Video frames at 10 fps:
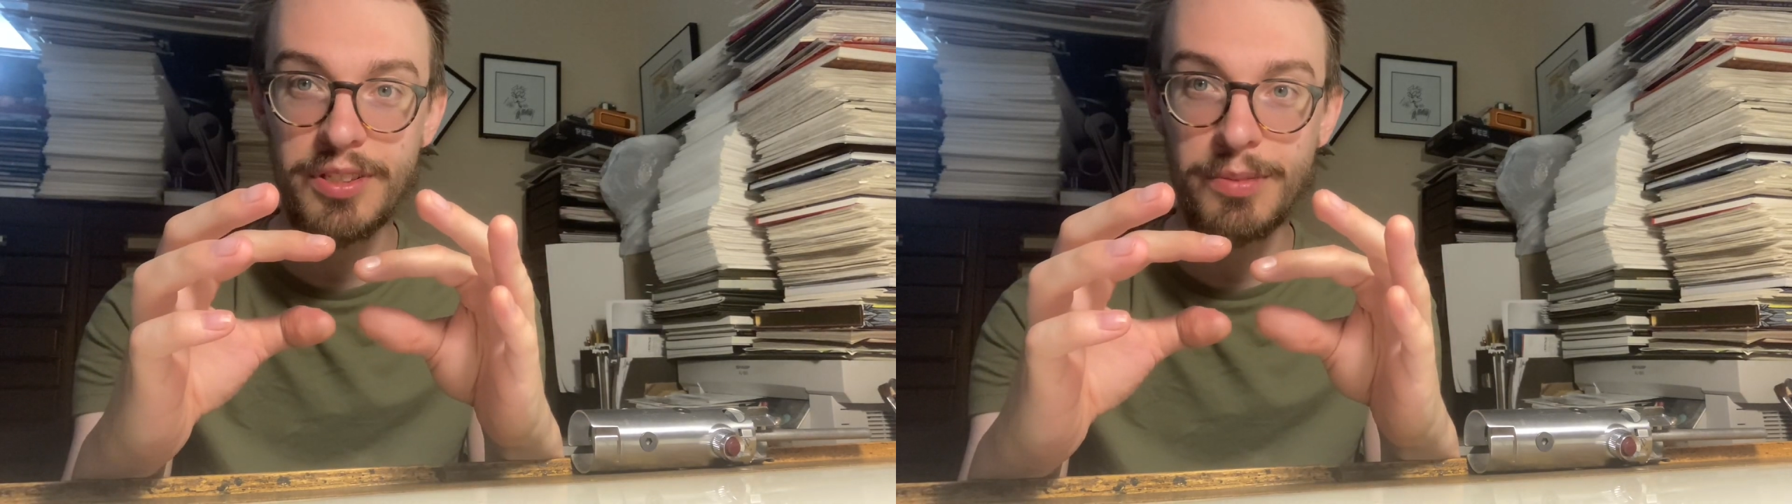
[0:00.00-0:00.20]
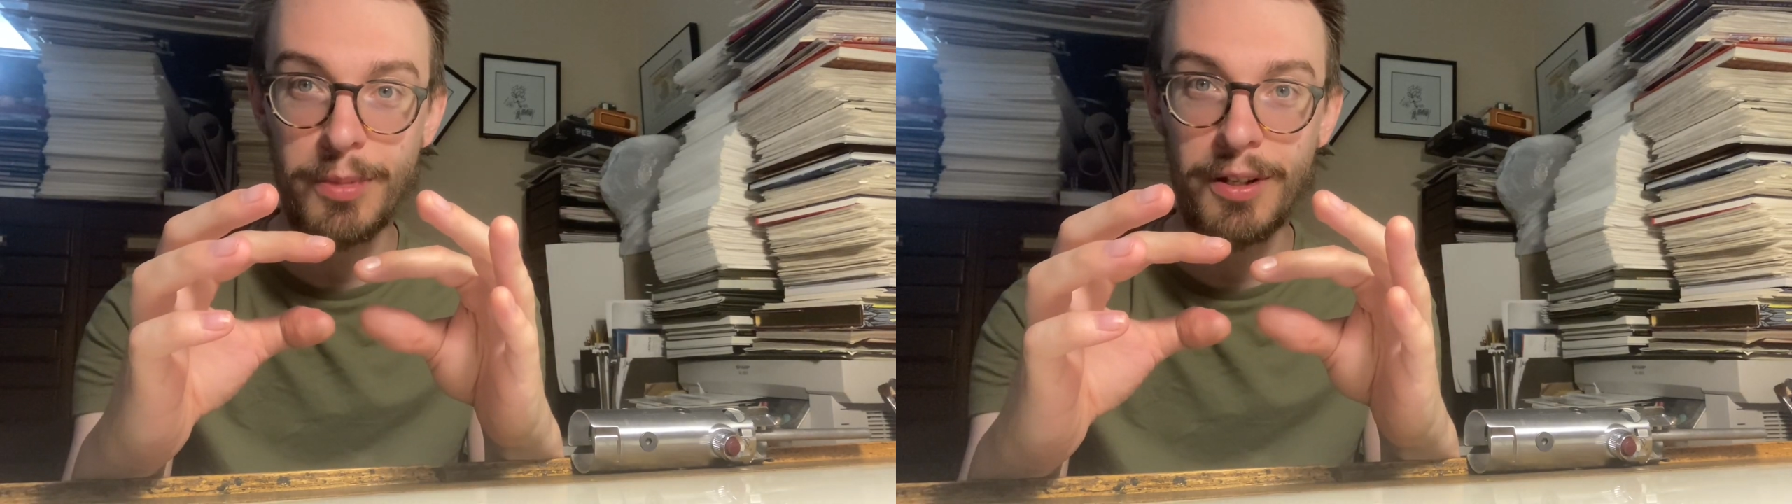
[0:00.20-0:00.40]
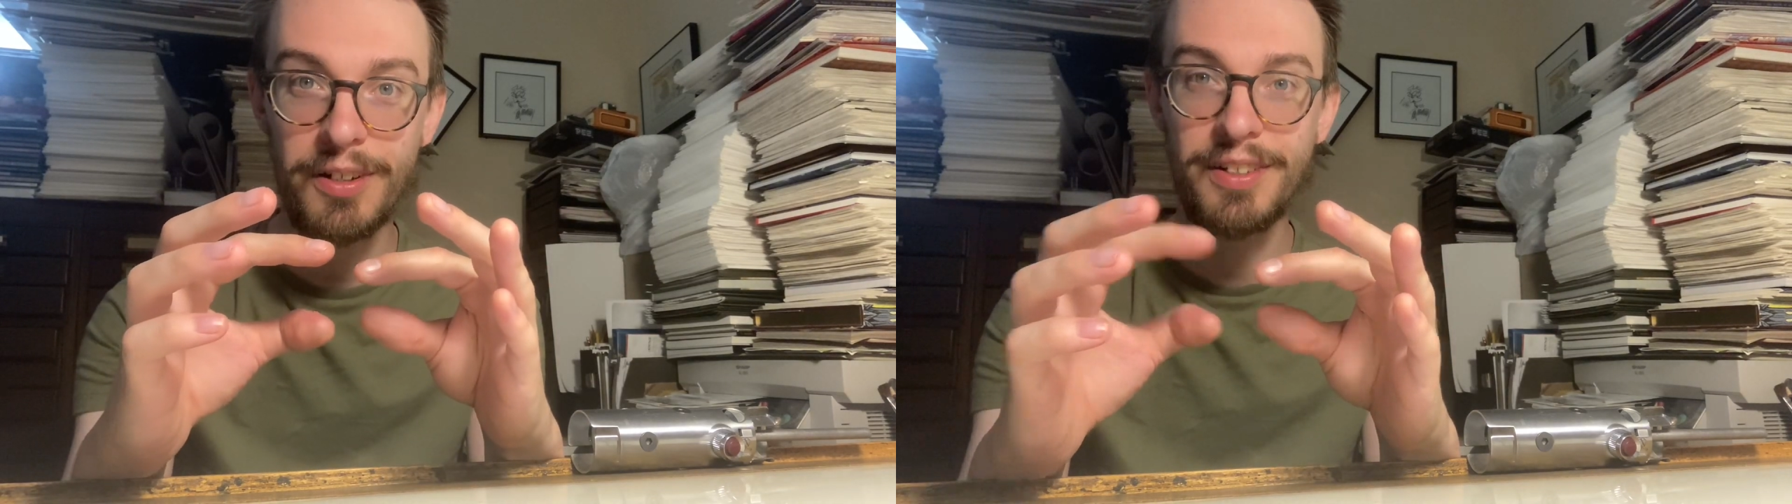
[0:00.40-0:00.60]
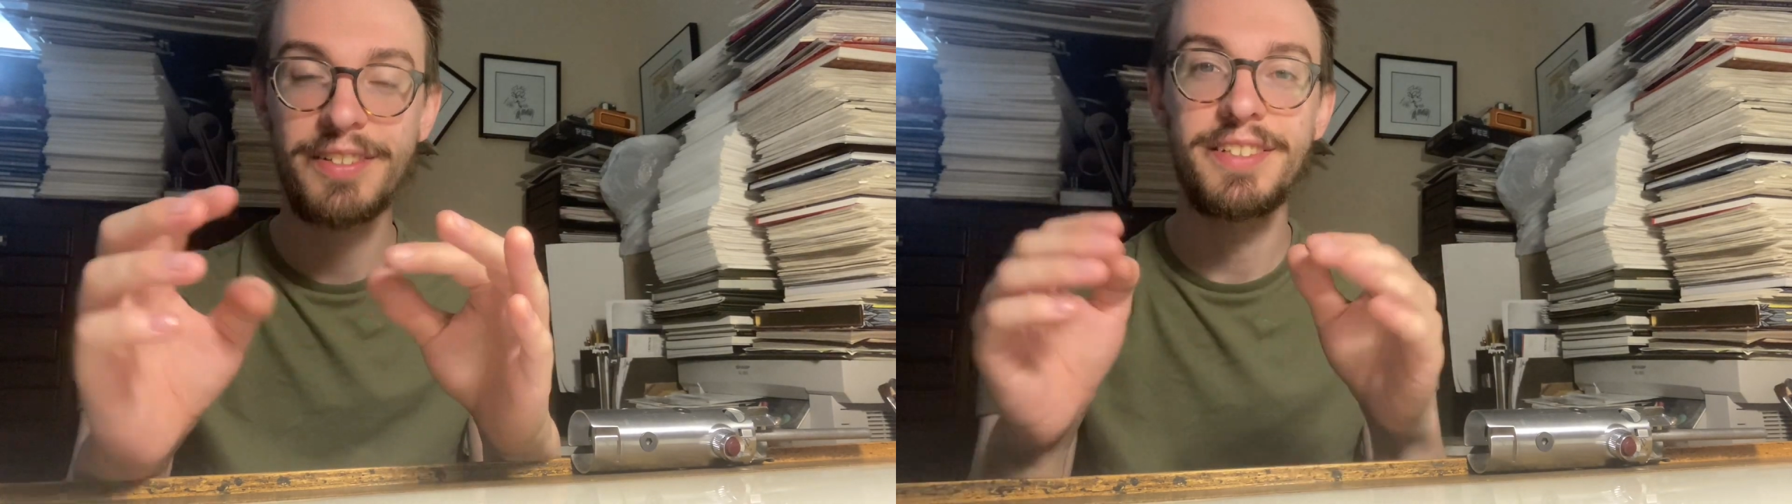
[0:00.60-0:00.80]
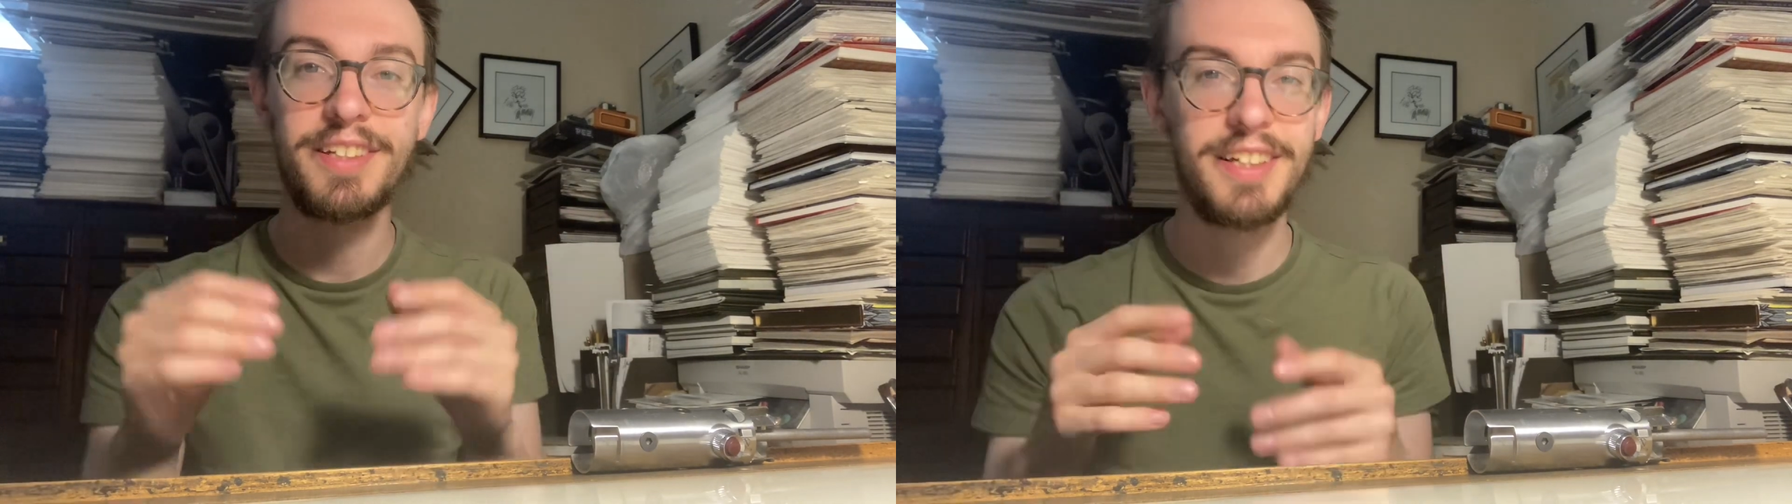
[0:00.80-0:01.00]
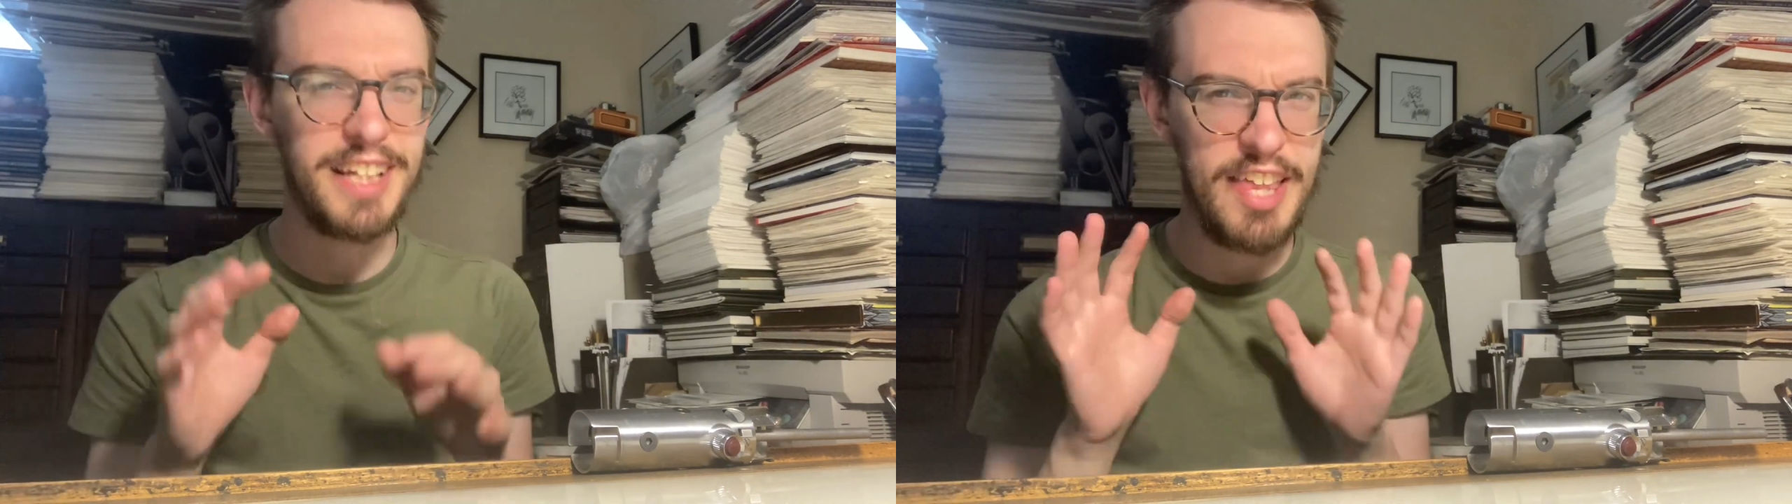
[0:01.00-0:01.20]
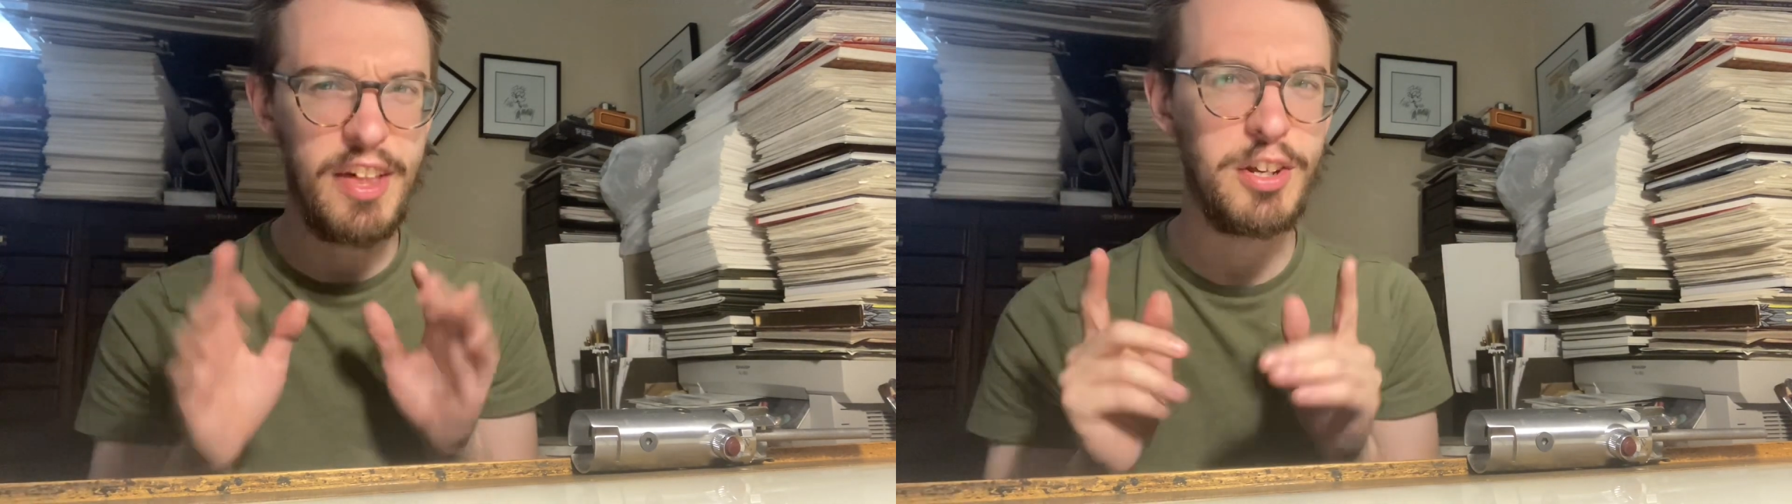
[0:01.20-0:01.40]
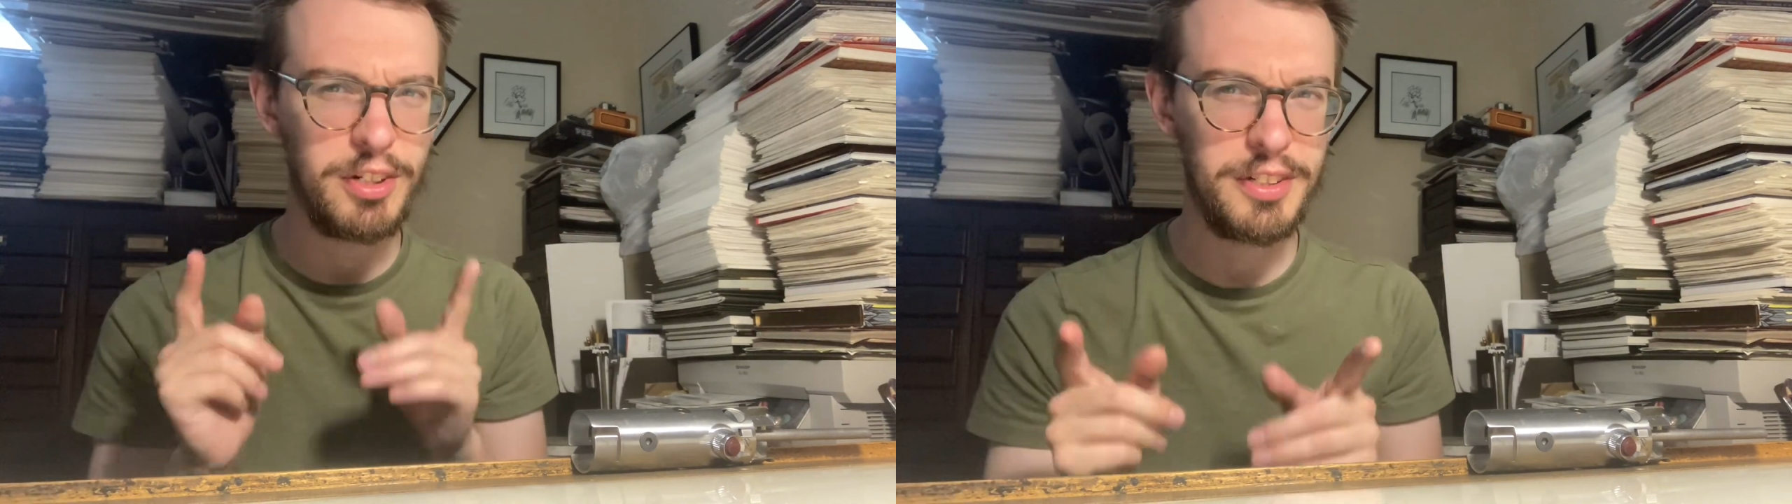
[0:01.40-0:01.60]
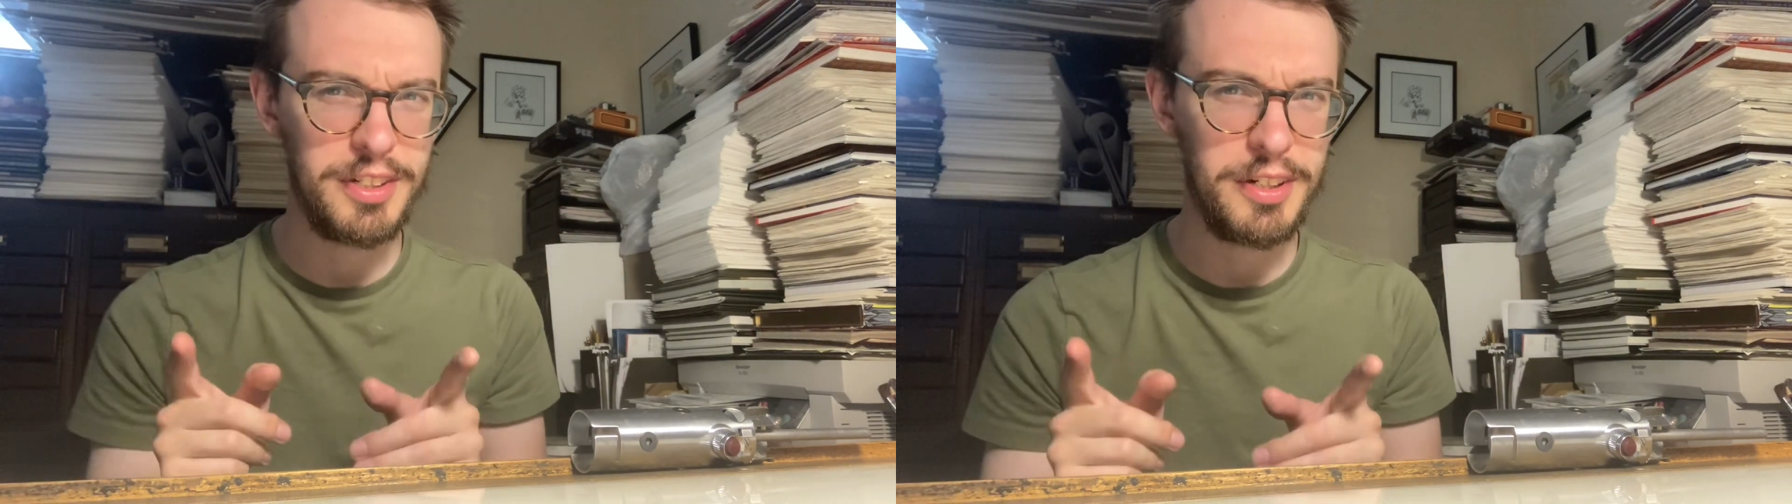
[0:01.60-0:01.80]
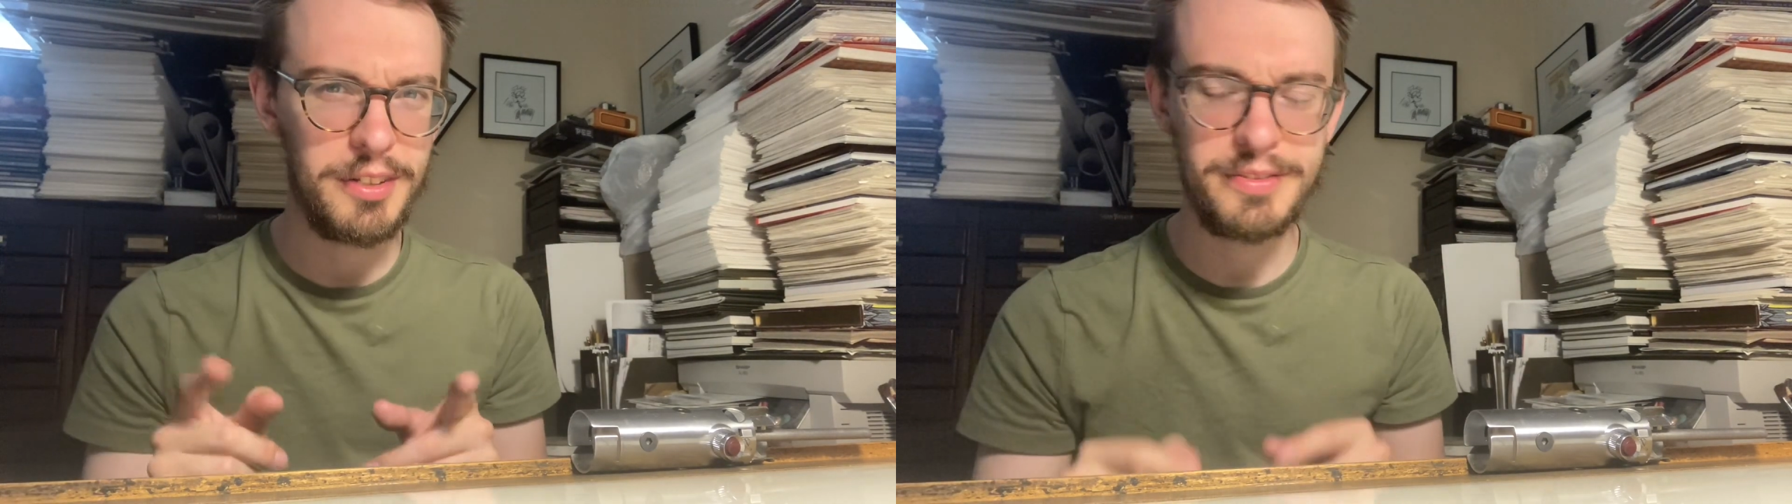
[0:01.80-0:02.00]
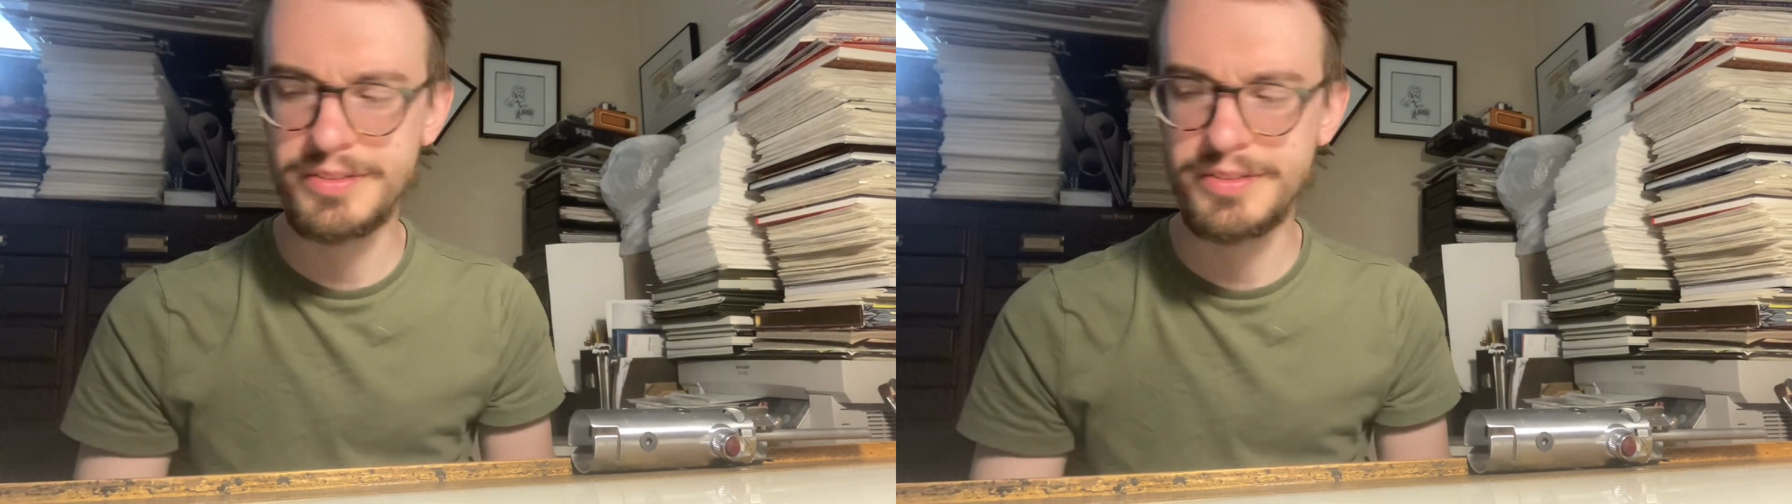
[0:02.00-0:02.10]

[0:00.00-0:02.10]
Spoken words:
smaller, and then you're good to go.